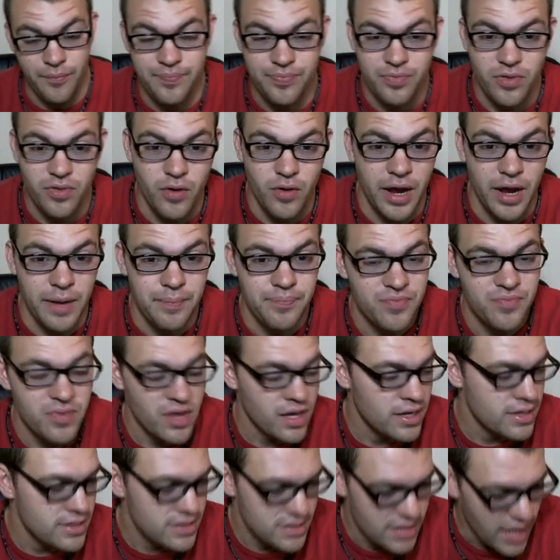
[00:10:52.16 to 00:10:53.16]
right?
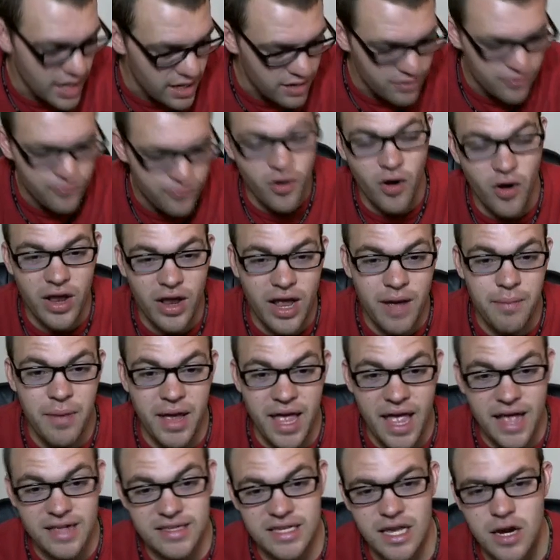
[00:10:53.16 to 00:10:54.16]
Titanfall. I got my
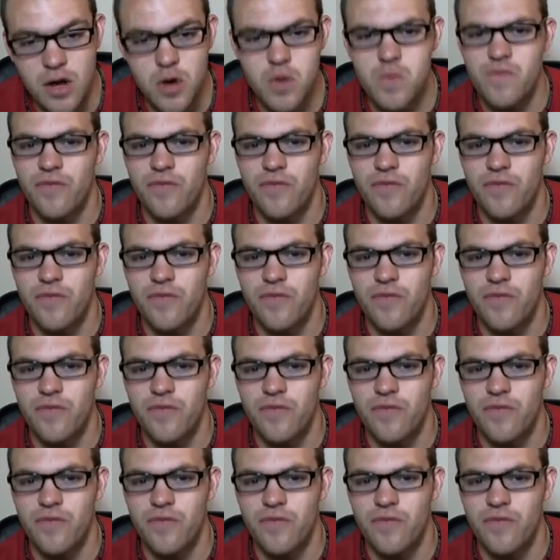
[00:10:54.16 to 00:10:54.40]
hands on it